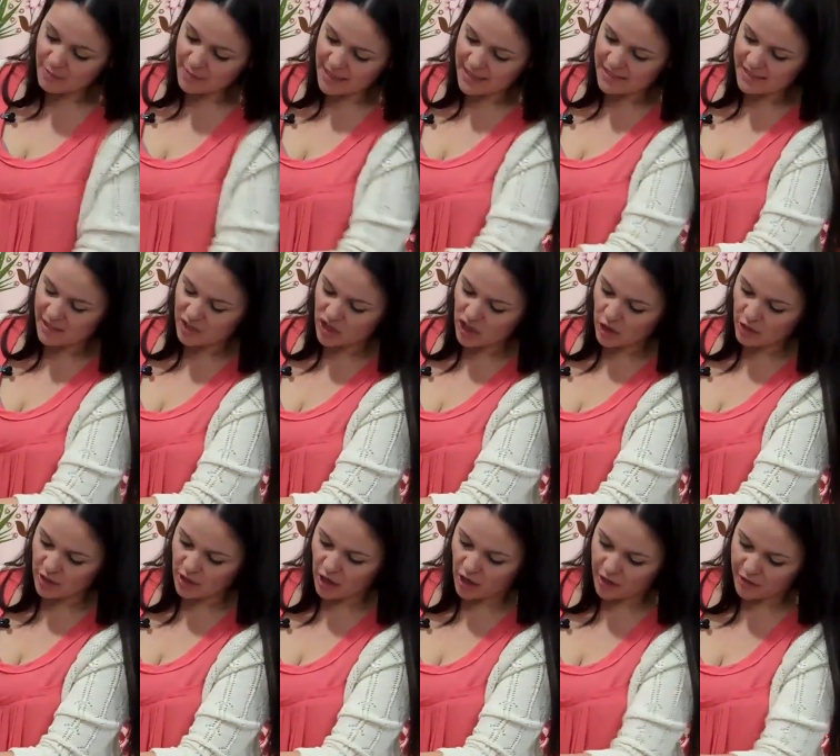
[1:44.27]
piece is shown
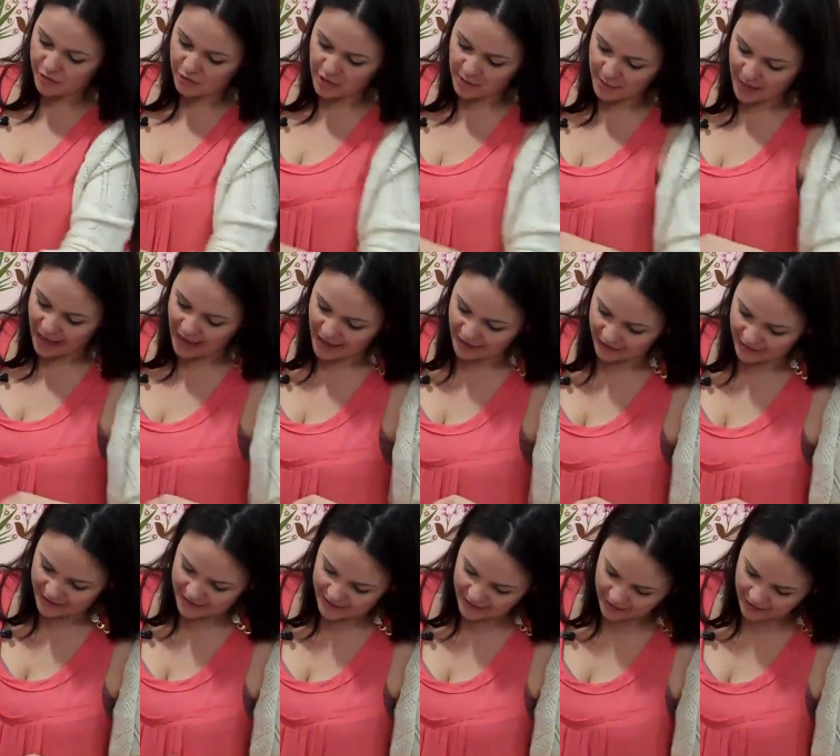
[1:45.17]
in all 3 palettes.